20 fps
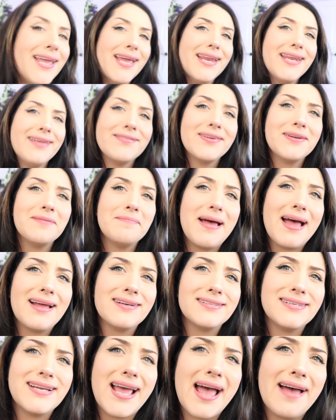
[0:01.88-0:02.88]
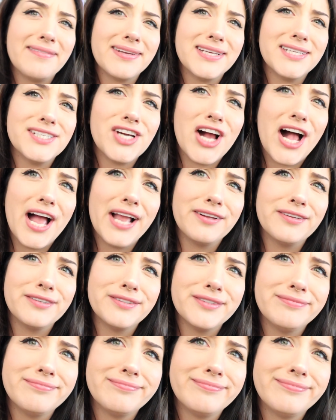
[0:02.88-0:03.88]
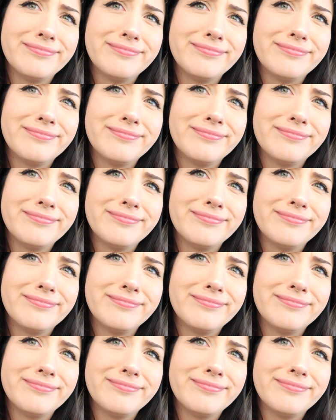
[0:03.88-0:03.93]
can't even imagine having a child.